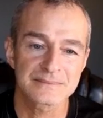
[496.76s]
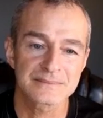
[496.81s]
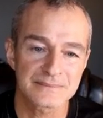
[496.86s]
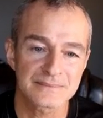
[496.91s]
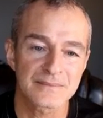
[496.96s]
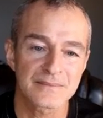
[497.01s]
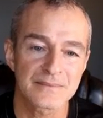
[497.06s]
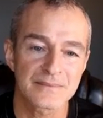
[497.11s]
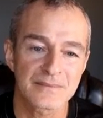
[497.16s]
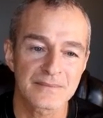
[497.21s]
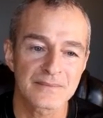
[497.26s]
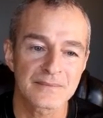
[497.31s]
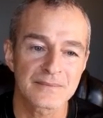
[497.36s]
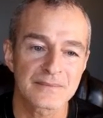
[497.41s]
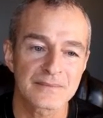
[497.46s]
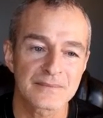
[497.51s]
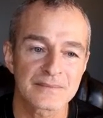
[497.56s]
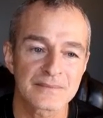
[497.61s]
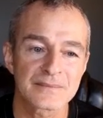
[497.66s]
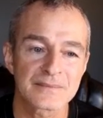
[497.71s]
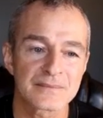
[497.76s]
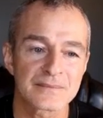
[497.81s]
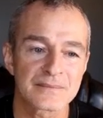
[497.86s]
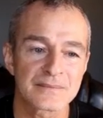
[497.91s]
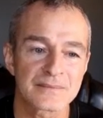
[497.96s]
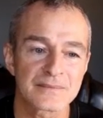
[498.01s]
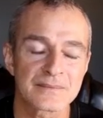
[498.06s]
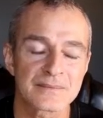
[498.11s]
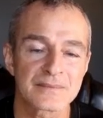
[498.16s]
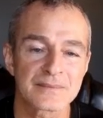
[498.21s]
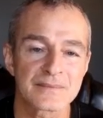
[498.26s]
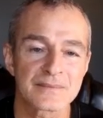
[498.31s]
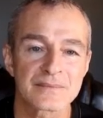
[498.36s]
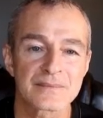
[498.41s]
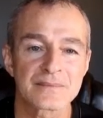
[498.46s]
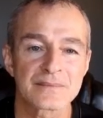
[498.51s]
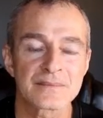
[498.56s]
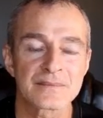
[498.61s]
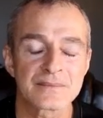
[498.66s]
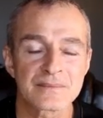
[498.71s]

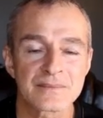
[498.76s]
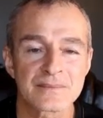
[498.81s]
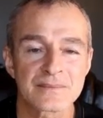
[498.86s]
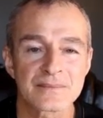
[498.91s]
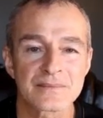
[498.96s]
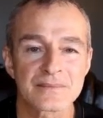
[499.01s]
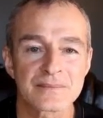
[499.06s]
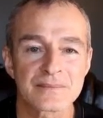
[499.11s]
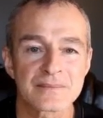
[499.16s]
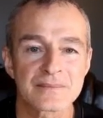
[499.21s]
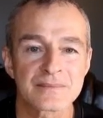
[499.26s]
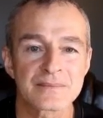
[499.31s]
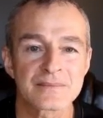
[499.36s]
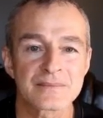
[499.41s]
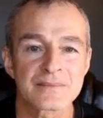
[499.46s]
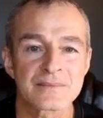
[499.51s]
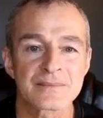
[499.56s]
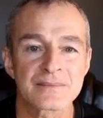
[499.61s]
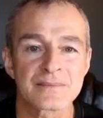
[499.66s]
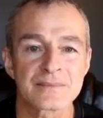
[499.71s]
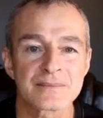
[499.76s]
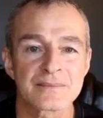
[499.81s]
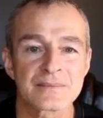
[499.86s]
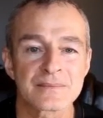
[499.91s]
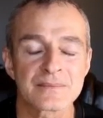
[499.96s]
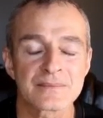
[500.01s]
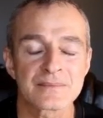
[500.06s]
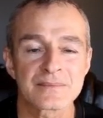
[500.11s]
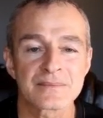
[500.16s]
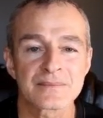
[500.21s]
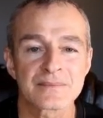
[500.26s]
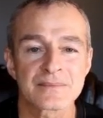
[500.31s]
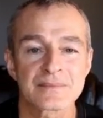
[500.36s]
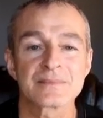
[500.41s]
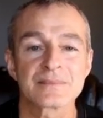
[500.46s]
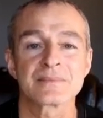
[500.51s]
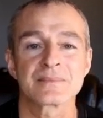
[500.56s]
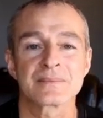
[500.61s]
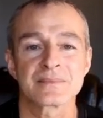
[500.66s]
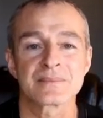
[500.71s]

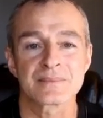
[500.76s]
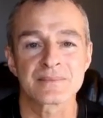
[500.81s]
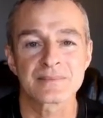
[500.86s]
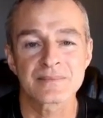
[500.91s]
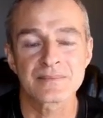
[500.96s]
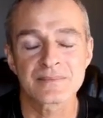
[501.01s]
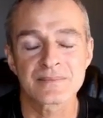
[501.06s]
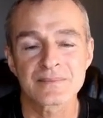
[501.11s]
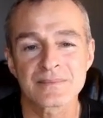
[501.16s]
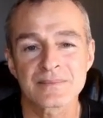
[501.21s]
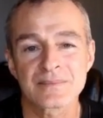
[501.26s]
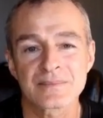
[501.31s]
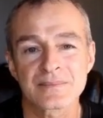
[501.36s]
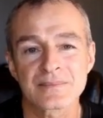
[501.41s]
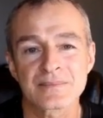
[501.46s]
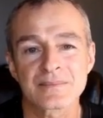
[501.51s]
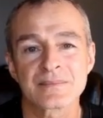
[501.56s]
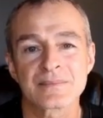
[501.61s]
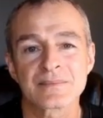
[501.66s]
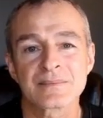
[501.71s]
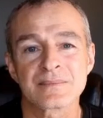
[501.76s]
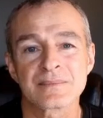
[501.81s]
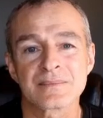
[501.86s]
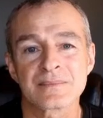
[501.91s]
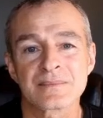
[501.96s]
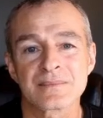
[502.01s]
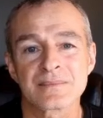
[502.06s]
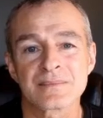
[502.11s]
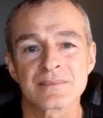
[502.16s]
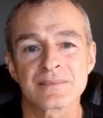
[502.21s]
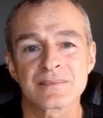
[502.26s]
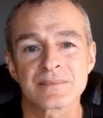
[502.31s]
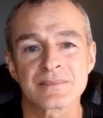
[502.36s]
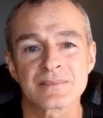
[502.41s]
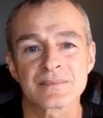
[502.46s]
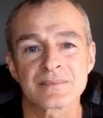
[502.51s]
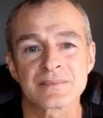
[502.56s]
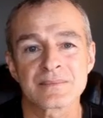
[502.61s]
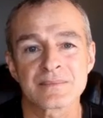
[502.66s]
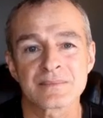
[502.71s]

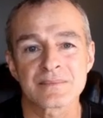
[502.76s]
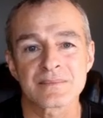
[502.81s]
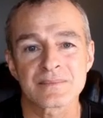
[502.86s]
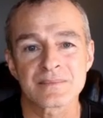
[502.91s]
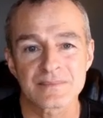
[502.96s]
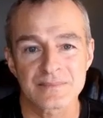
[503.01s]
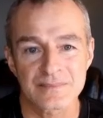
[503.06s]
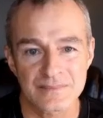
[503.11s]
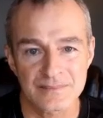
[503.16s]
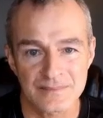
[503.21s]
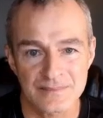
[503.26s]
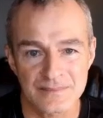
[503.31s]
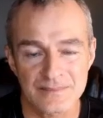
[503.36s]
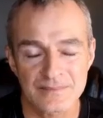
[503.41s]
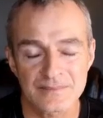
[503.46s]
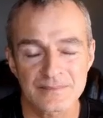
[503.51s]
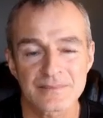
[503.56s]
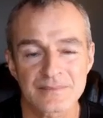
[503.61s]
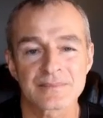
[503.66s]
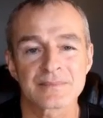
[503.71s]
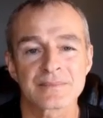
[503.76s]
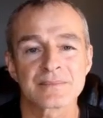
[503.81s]
This person isn't speaking.